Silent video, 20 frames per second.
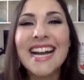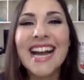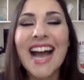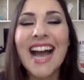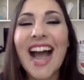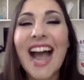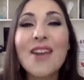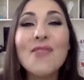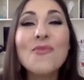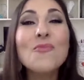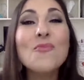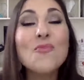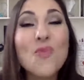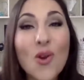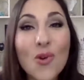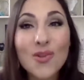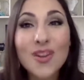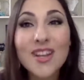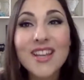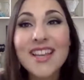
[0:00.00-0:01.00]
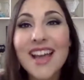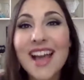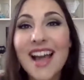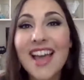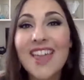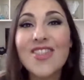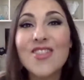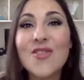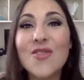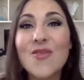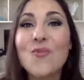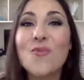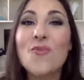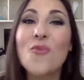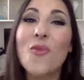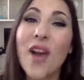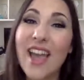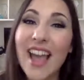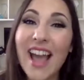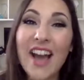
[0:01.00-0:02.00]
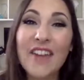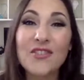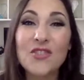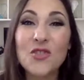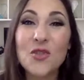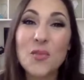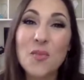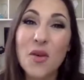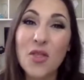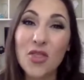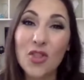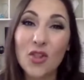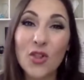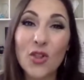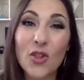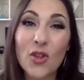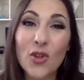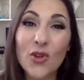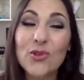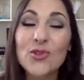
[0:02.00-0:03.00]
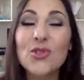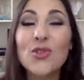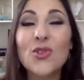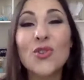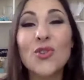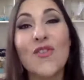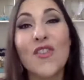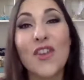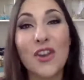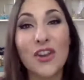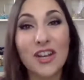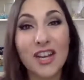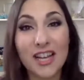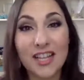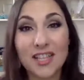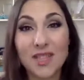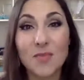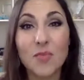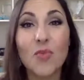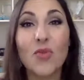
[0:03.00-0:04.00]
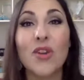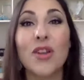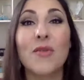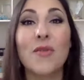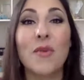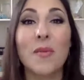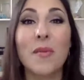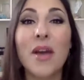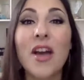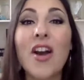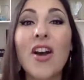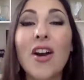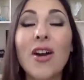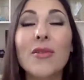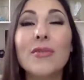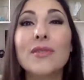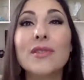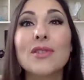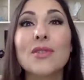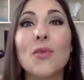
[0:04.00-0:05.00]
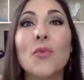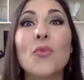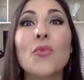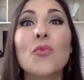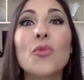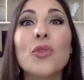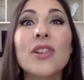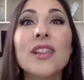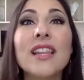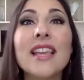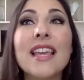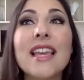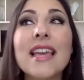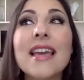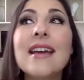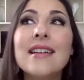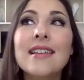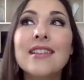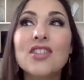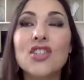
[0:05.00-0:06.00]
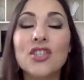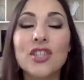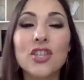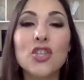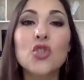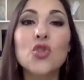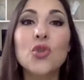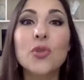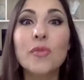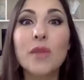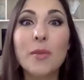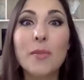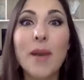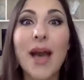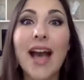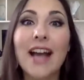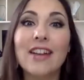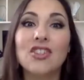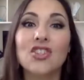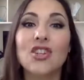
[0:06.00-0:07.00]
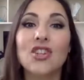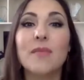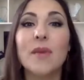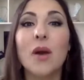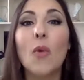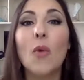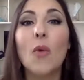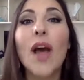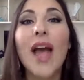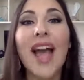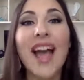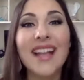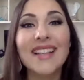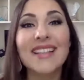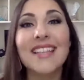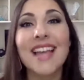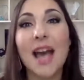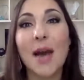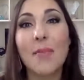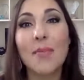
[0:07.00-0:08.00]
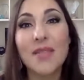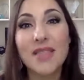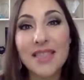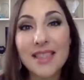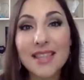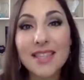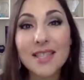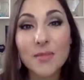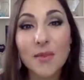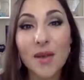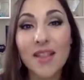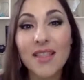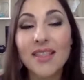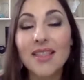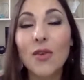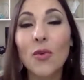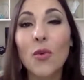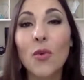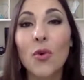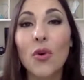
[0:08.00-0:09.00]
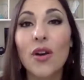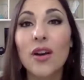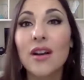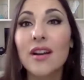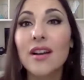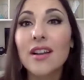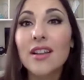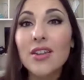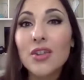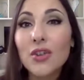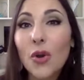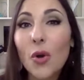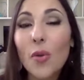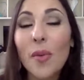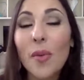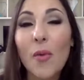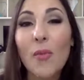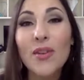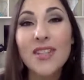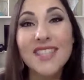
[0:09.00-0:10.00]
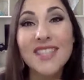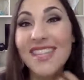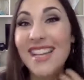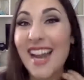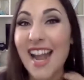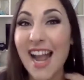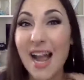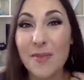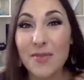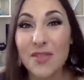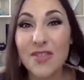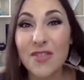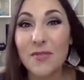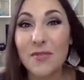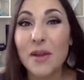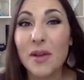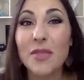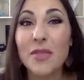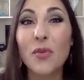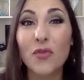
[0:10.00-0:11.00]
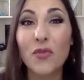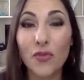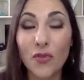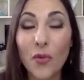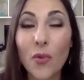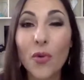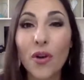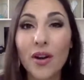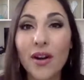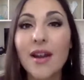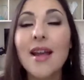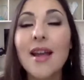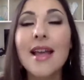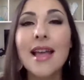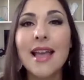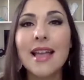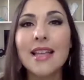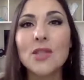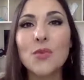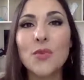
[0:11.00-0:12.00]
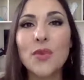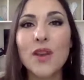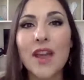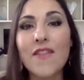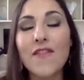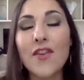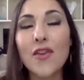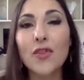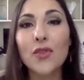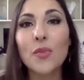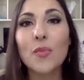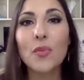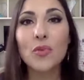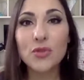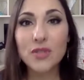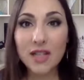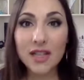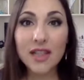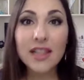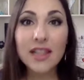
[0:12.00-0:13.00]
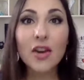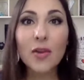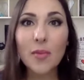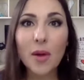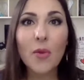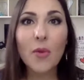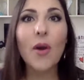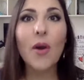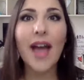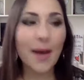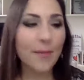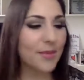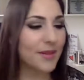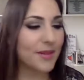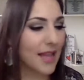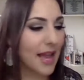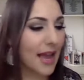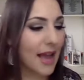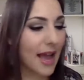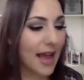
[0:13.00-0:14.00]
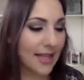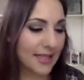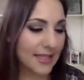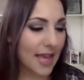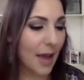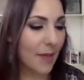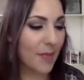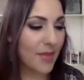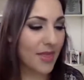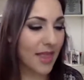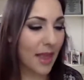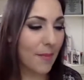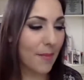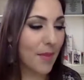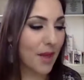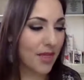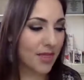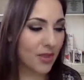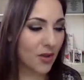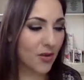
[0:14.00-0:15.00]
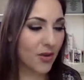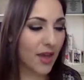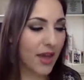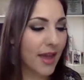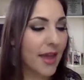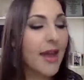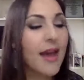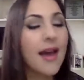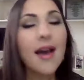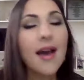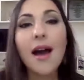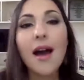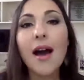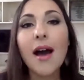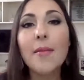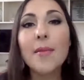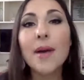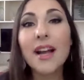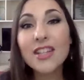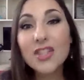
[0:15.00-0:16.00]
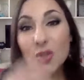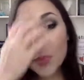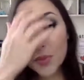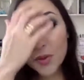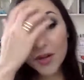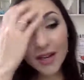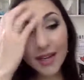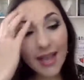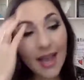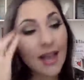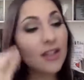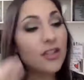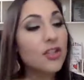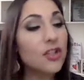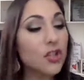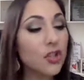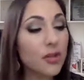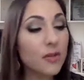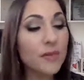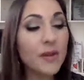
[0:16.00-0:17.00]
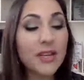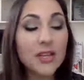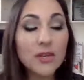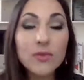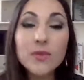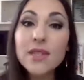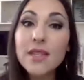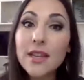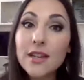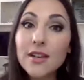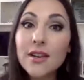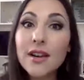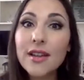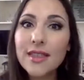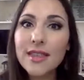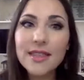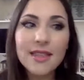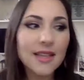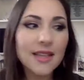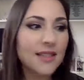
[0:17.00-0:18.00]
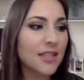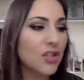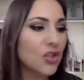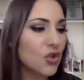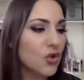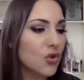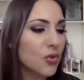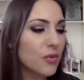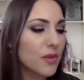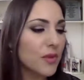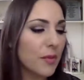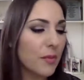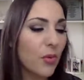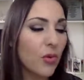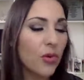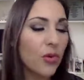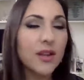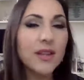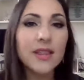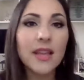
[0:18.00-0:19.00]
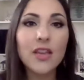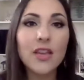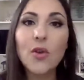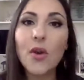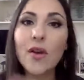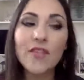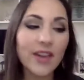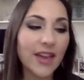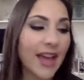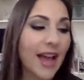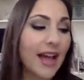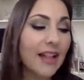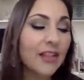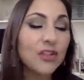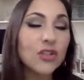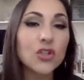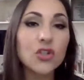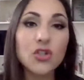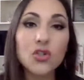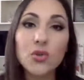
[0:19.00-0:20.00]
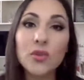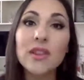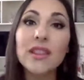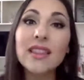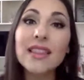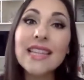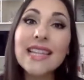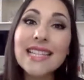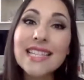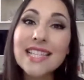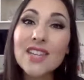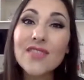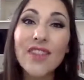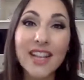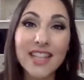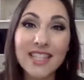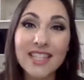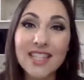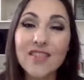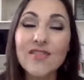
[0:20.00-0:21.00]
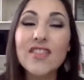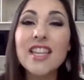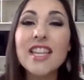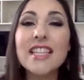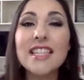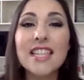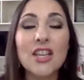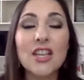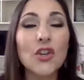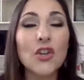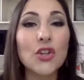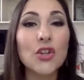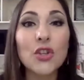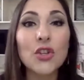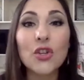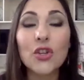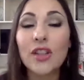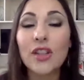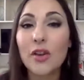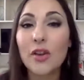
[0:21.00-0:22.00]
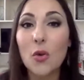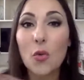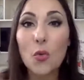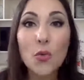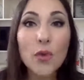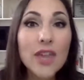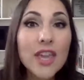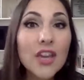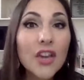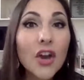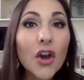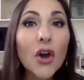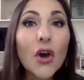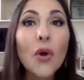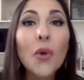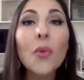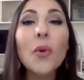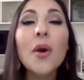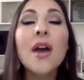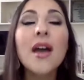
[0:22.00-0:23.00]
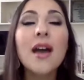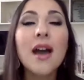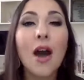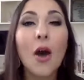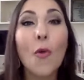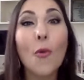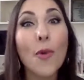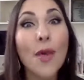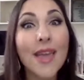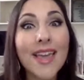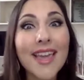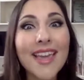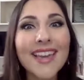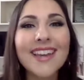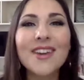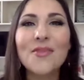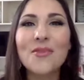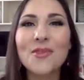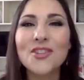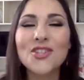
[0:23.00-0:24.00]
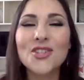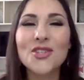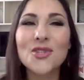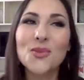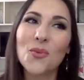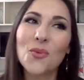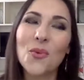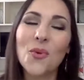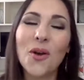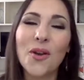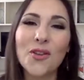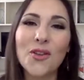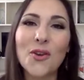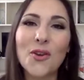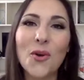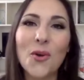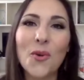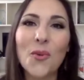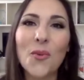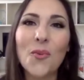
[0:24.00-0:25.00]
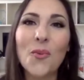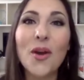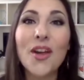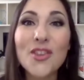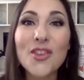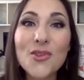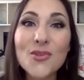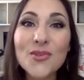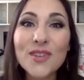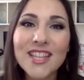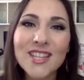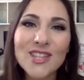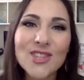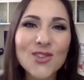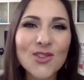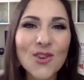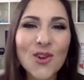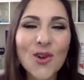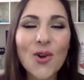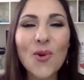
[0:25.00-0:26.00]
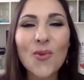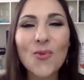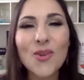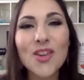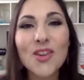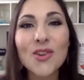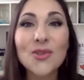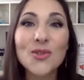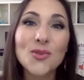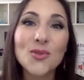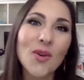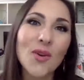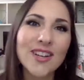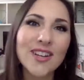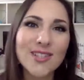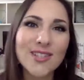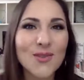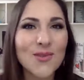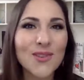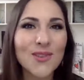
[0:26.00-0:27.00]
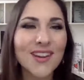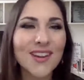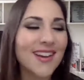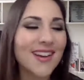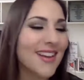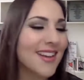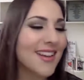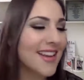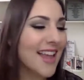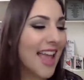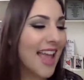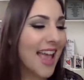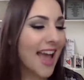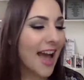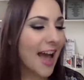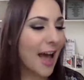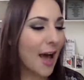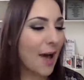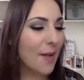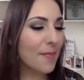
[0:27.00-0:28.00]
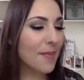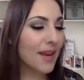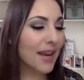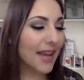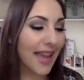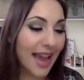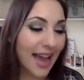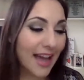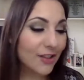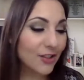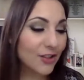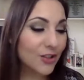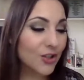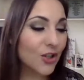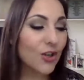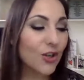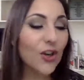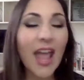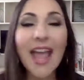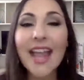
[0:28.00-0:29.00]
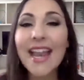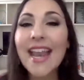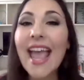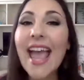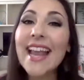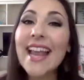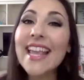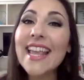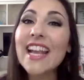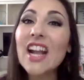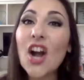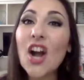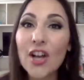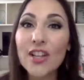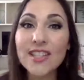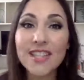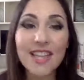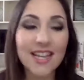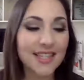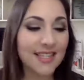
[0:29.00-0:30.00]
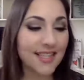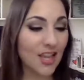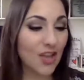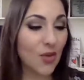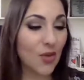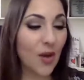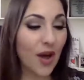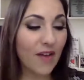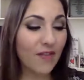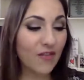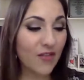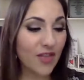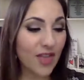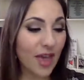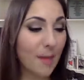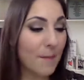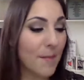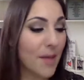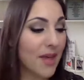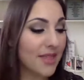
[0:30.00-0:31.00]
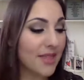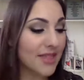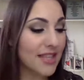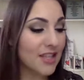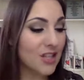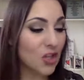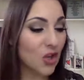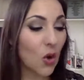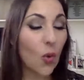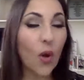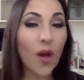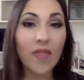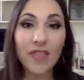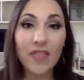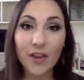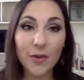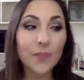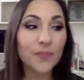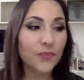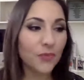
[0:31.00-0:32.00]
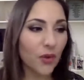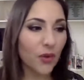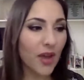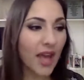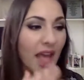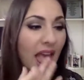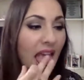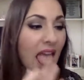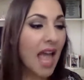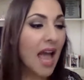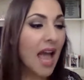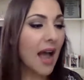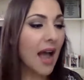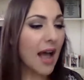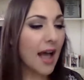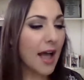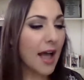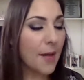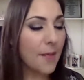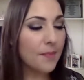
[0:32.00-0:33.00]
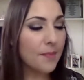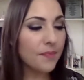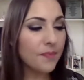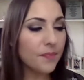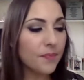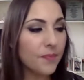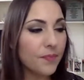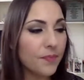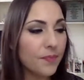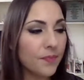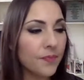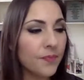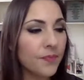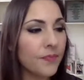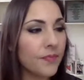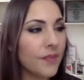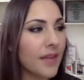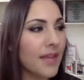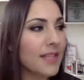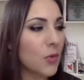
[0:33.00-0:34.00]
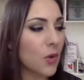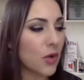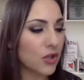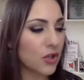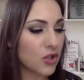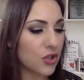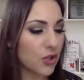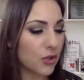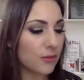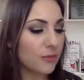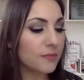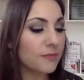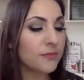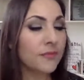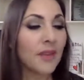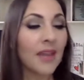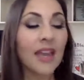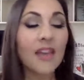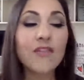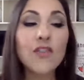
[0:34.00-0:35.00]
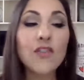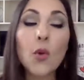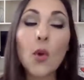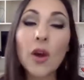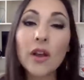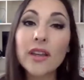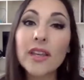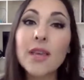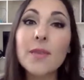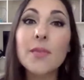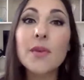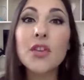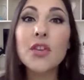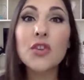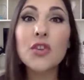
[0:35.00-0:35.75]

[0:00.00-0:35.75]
I wrote it either right after the month closed or the very next morning when my heart was really just extremely passionate about what had to happen this month, or, about what didn't happen the month before. It's when I felt the most clear about what had to happen that month, okay? I do put a calendar in my newsletter. I think that's extremely important that you have a calendar. So a list of activities, it could look like a WeGo, a Wink, which is you know, what you need to know. A week goes, what is going on? But a calendar and any contest that you have for that month need to go on there, okay? As well too. If you are keeping